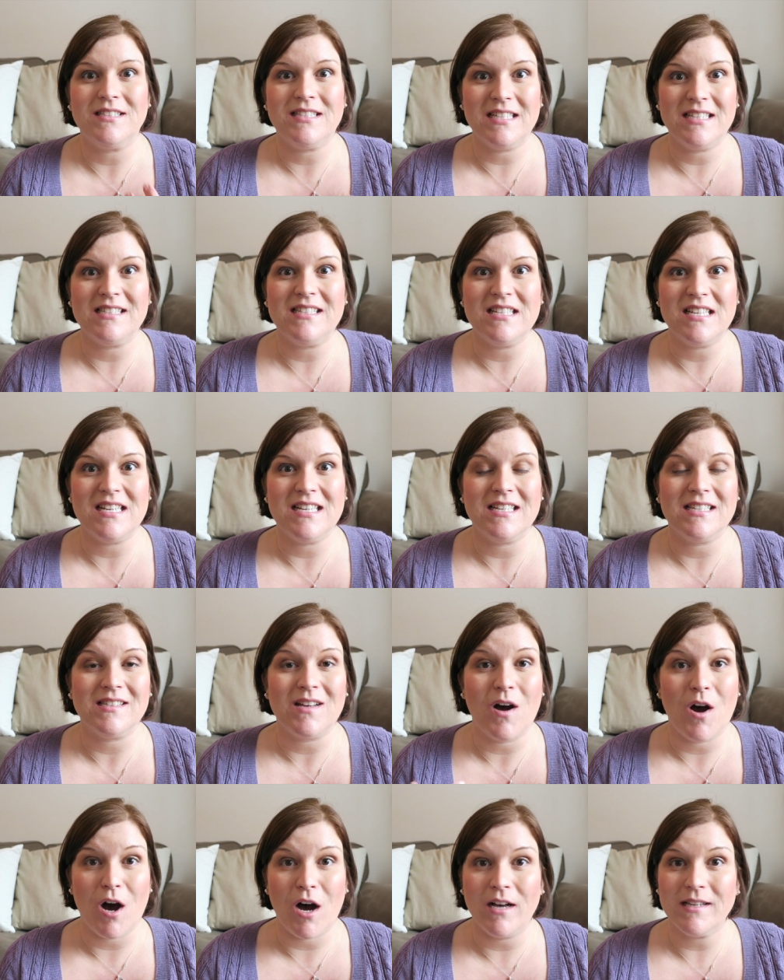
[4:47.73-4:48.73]
Disney
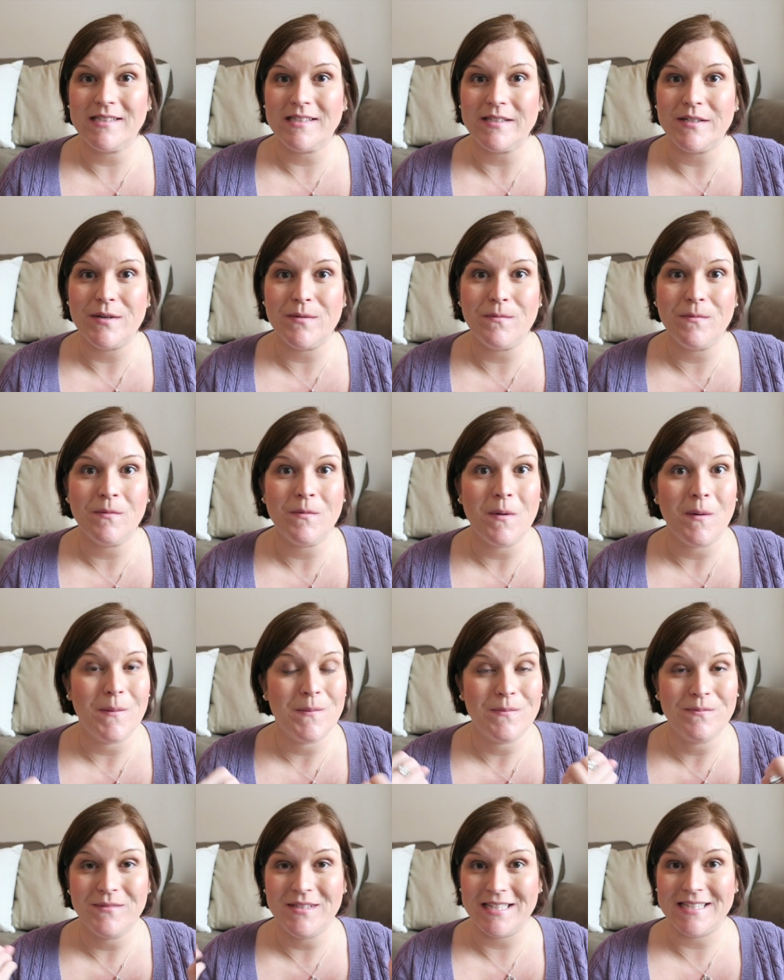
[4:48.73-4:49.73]
is awesome.
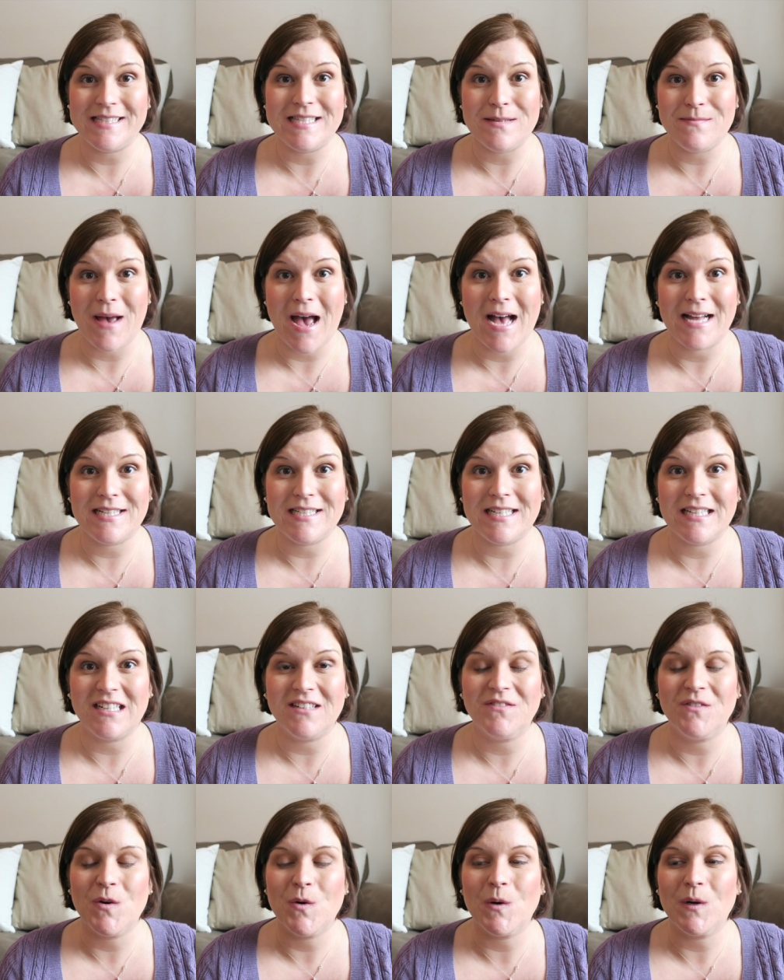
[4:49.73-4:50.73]
Disney magic,
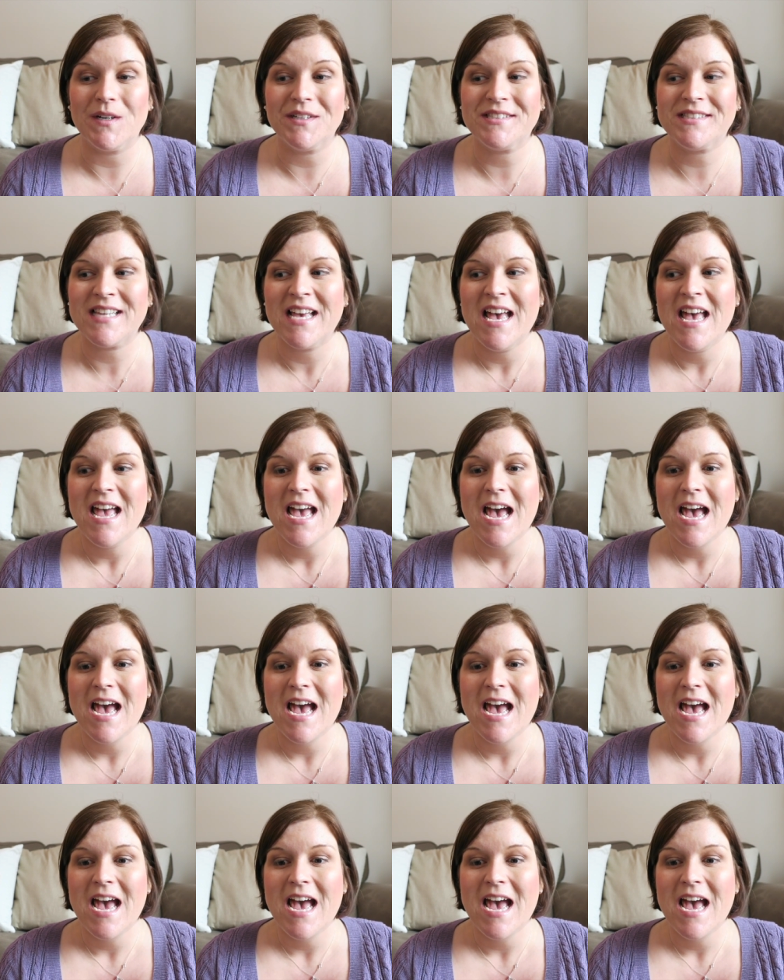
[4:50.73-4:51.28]
of course,